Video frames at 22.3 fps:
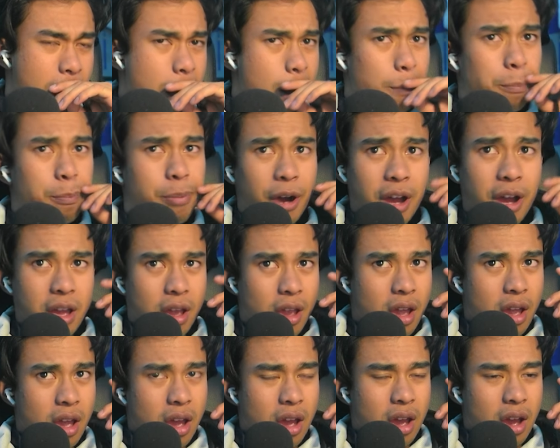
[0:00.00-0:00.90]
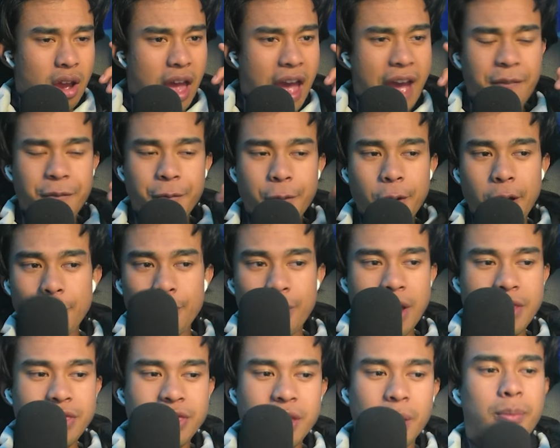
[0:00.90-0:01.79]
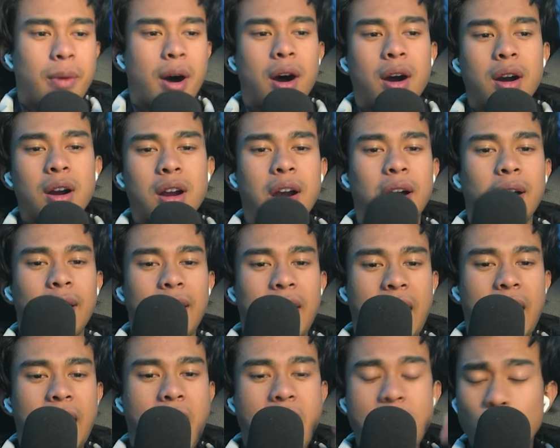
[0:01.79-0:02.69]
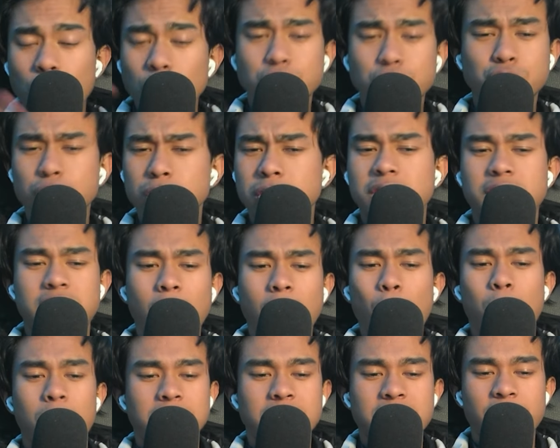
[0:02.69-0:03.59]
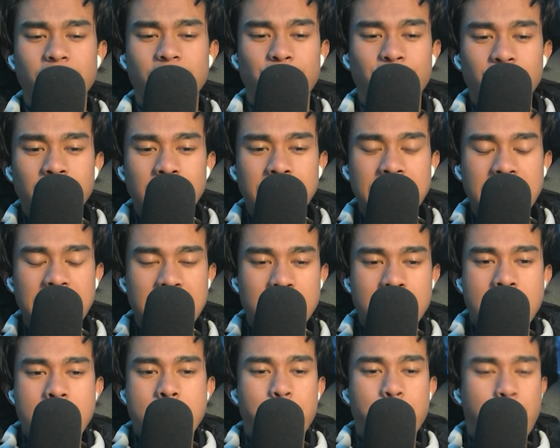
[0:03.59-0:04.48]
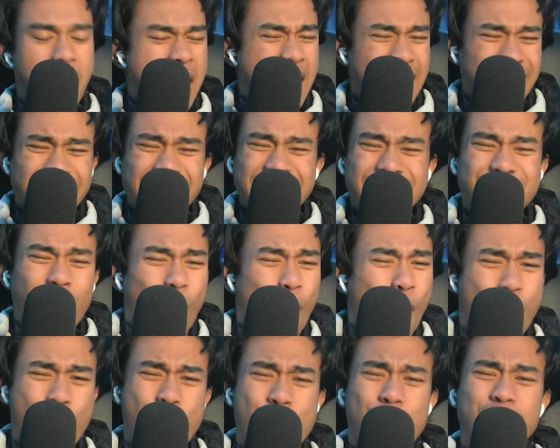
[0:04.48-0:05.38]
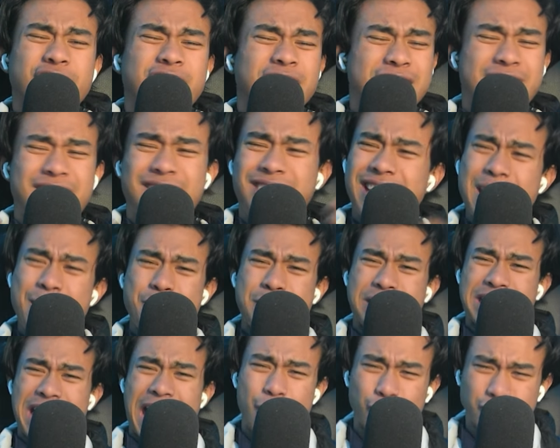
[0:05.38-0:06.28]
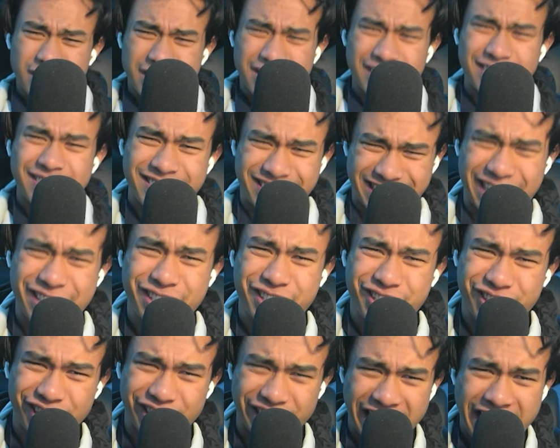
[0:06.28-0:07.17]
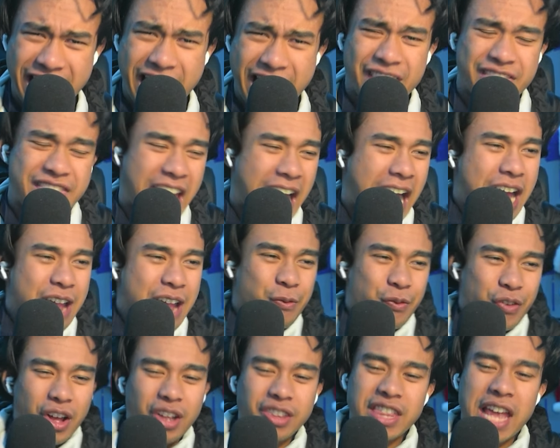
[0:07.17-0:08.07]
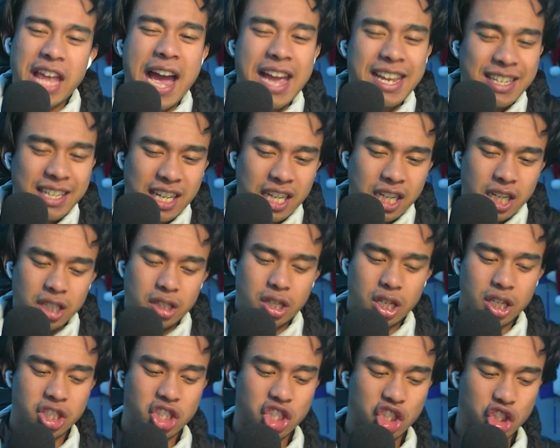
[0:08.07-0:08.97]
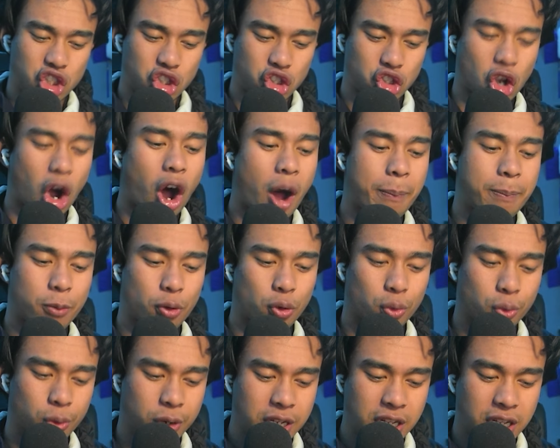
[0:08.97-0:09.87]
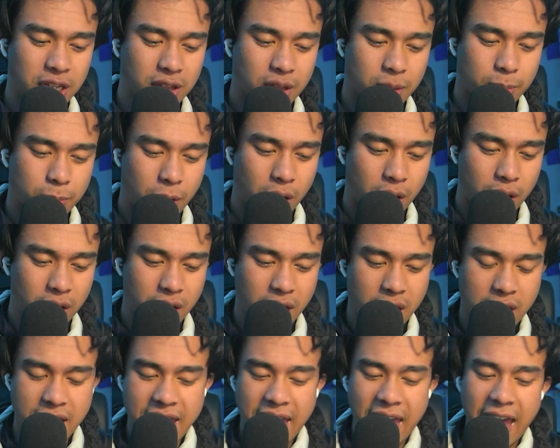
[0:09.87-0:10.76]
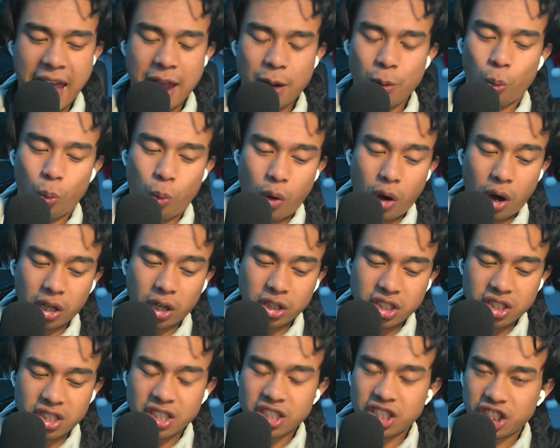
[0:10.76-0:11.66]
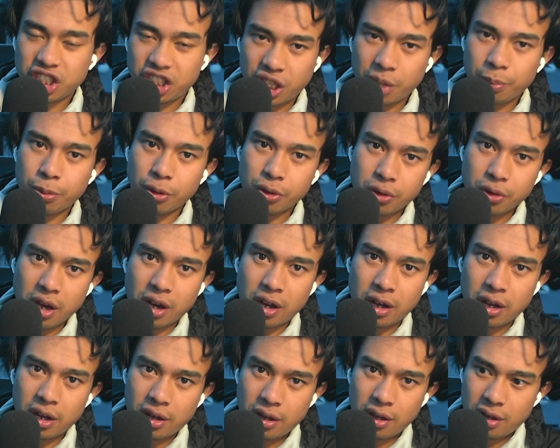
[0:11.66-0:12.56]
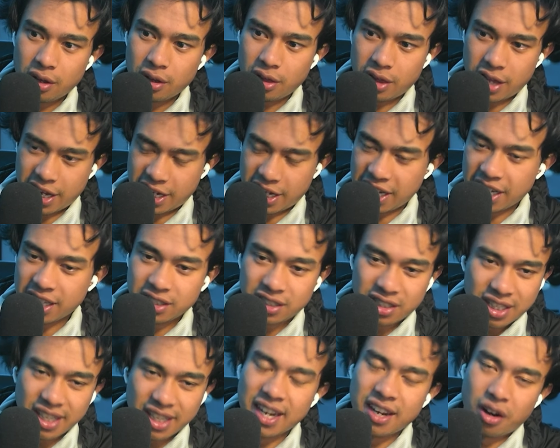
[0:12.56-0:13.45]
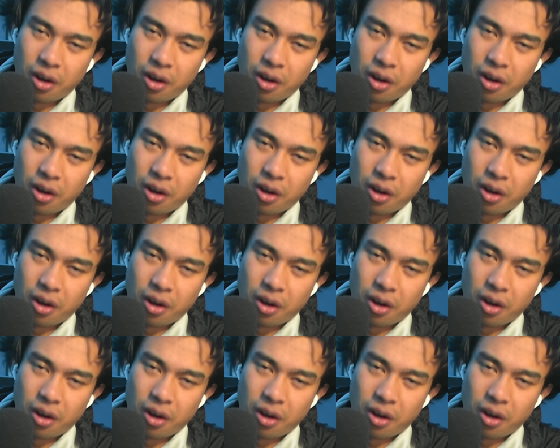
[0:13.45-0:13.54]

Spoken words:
But after I read the manga, I also still wasn't feeling it, but I had this urge, a deep down sensation, that I felt that I needed to stop reading the manga and watch the Shibuya, like, incident